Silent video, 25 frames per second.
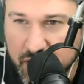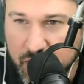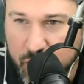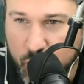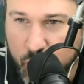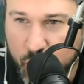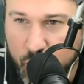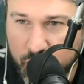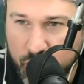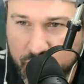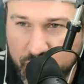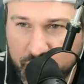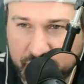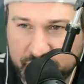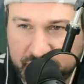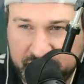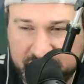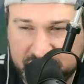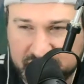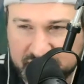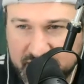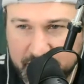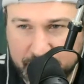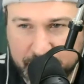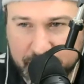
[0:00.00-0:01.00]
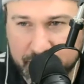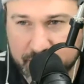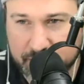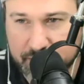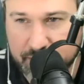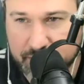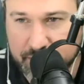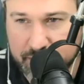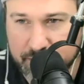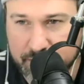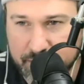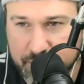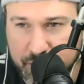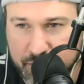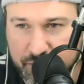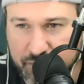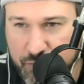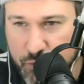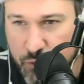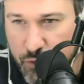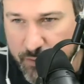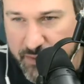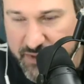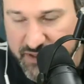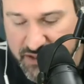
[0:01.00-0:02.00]
or are they separate
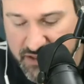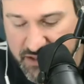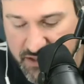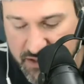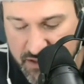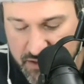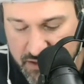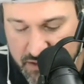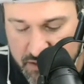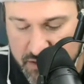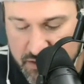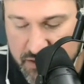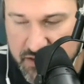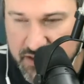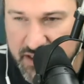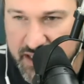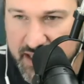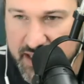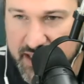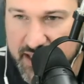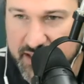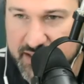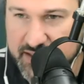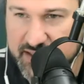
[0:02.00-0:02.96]
performances? Mm-hmm. How